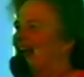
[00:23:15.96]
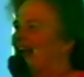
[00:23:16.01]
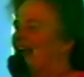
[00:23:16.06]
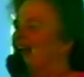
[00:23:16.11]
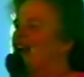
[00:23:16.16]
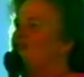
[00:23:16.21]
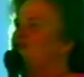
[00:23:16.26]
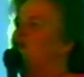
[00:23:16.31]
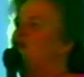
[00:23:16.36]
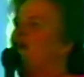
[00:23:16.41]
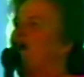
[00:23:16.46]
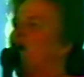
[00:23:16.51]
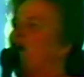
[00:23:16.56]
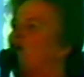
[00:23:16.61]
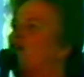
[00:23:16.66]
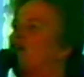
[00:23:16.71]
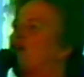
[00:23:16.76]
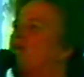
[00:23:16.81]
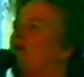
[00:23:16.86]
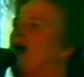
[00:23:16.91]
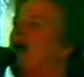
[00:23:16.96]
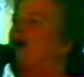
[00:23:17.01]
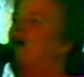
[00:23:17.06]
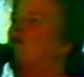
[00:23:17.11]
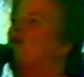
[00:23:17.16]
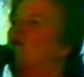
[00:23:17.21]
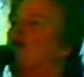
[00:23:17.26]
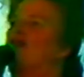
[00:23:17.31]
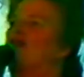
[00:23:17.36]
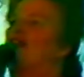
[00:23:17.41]
If we go to
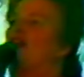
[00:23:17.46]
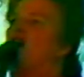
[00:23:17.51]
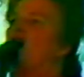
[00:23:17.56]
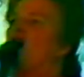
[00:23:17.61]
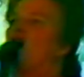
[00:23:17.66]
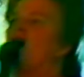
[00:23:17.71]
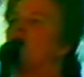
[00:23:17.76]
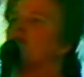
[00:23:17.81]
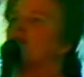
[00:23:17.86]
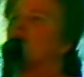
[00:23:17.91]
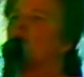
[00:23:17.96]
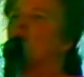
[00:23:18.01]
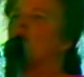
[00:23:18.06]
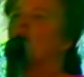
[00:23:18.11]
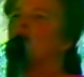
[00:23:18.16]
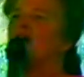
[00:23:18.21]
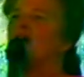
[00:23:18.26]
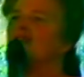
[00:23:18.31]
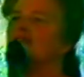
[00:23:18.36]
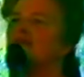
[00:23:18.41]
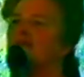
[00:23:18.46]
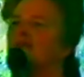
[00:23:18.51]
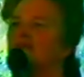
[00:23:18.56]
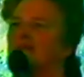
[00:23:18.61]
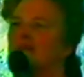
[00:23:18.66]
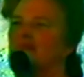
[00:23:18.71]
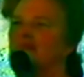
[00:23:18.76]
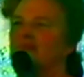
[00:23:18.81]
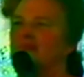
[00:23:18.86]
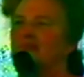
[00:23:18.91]
bed with the armor on,
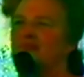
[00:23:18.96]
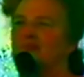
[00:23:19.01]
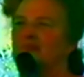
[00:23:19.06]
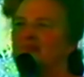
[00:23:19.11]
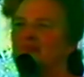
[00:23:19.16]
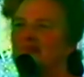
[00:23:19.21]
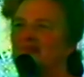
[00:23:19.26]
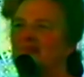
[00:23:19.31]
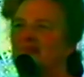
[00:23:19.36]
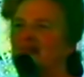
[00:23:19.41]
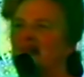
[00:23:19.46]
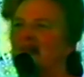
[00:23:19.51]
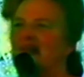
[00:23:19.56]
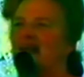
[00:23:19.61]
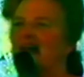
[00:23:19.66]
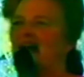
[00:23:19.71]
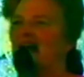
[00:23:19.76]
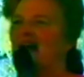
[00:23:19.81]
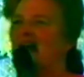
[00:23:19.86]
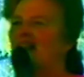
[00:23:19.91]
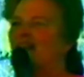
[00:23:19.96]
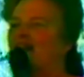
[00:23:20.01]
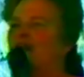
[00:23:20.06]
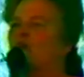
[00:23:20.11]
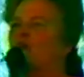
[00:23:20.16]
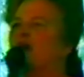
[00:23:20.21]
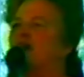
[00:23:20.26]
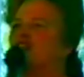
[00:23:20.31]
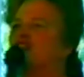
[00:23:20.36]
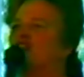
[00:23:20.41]

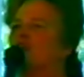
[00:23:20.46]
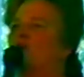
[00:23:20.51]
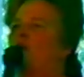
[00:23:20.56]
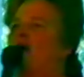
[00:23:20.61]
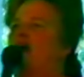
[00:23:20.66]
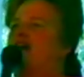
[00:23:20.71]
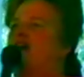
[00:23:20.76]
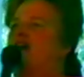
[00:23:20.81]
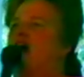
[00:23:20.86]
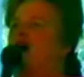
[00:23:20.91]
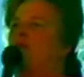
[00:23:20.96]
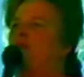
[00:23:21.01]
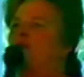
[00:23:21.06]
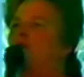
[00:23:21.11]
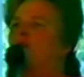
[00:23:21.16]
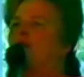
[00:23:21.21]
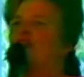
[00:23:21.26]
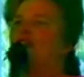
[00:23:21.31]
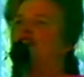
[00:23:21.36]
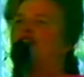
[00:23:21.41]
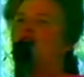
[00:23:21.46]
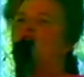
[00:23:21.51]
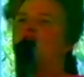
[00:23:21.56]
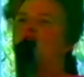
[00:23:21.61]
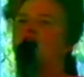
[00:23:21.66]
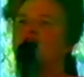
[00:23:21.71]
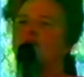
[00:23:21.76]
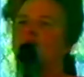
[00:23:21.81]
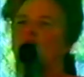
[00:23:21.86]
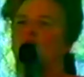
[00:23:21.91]
then we should wake up with the
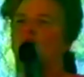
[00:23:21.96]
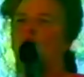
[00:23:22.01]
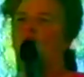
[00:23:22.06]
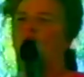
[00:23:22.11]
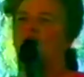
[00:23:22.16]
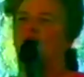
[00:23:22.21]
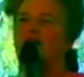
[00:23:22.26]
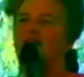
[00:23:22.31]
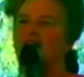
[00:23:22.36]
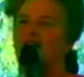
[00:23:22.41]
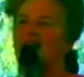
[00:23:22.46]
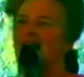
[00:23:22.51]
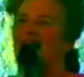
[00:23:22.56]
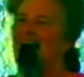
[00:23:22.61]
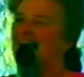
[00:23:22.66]
armor on.